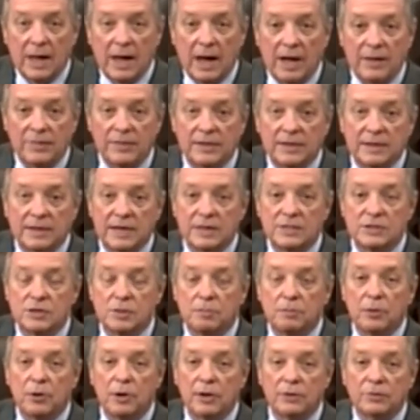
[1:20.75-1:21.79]
I think that's the
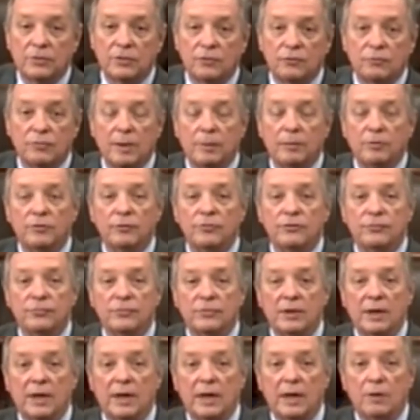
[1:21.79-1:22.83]
part that troubles
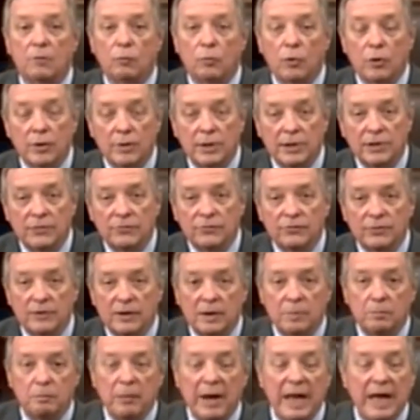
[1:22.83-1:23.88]
and worries
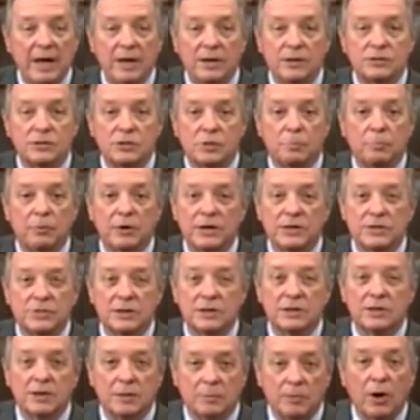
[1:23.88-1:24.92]
and pains the
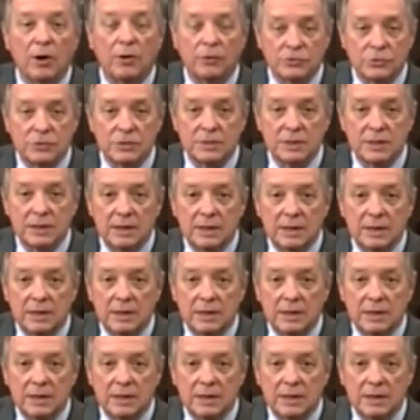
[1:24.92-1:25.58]
president the most,